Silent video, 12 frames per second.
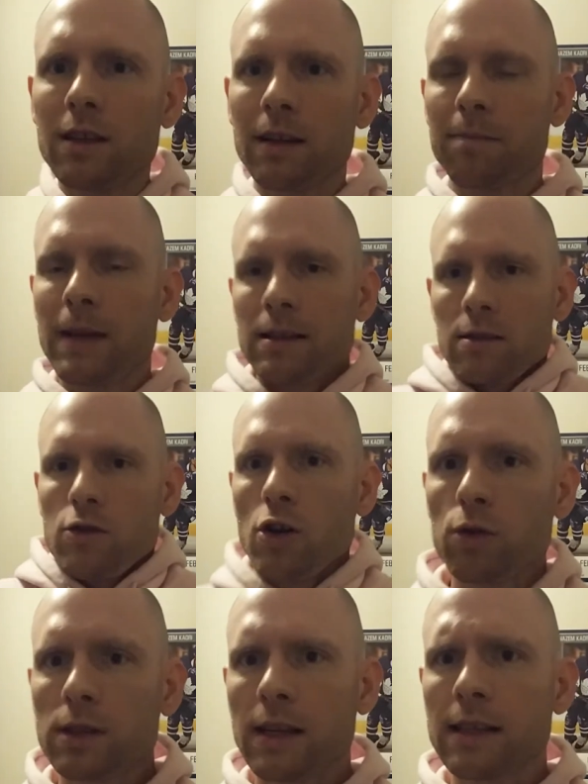Like makes
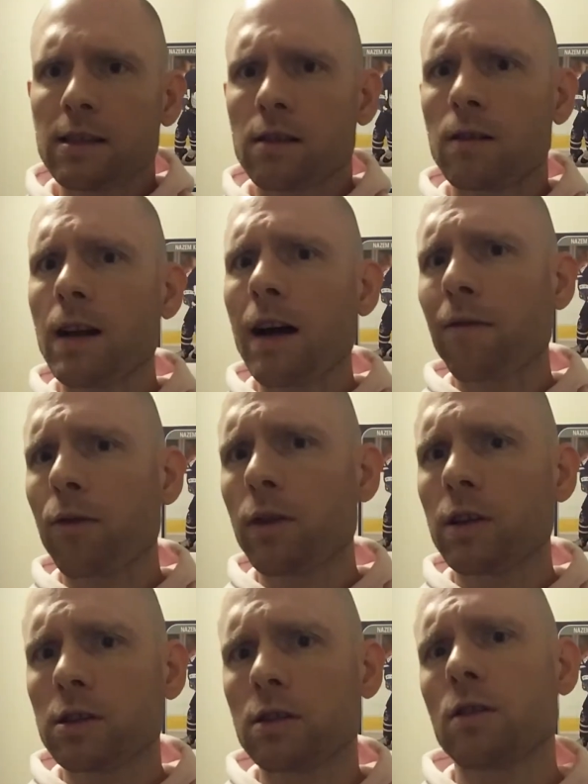no sense. They're not for
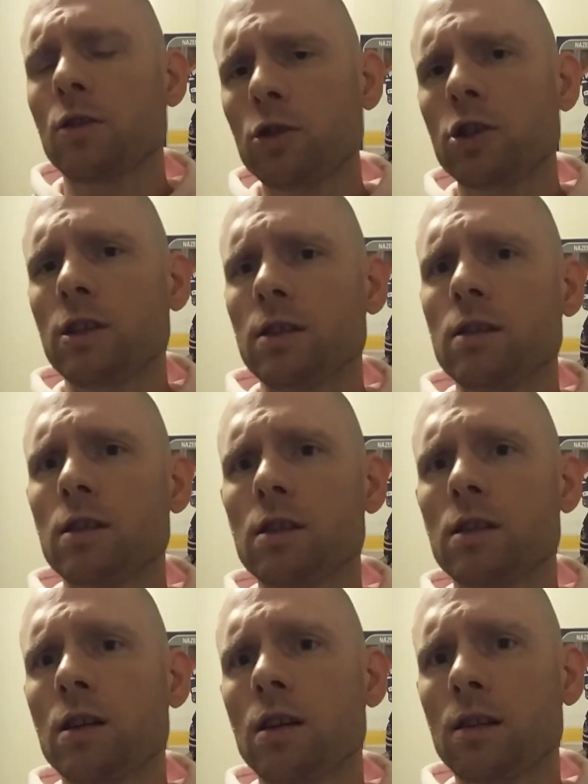the
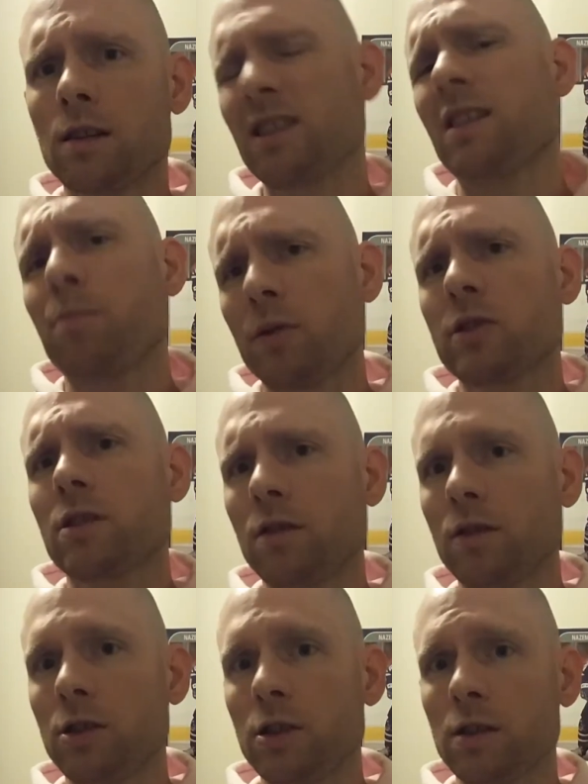solutions, simple
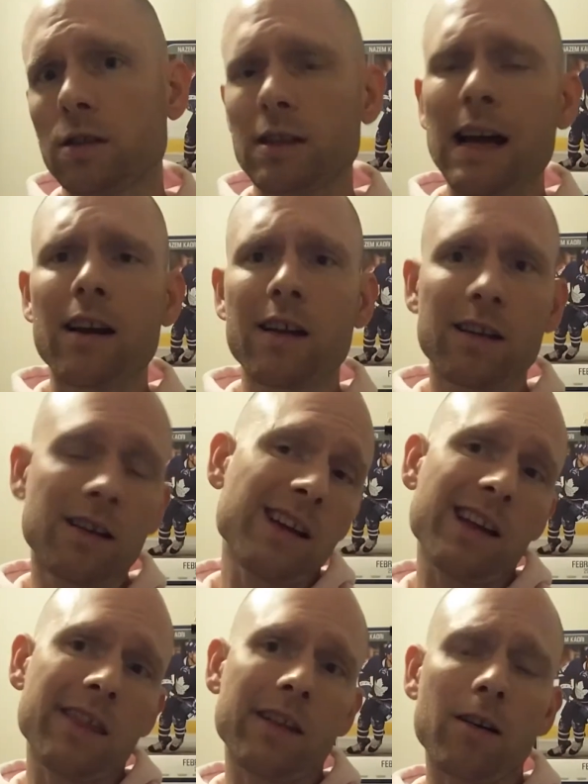solutions that,
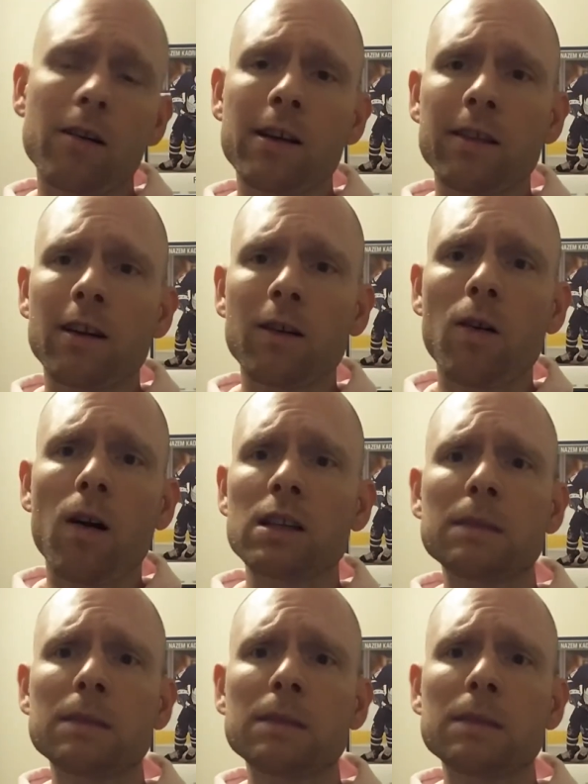and they're hurting their cause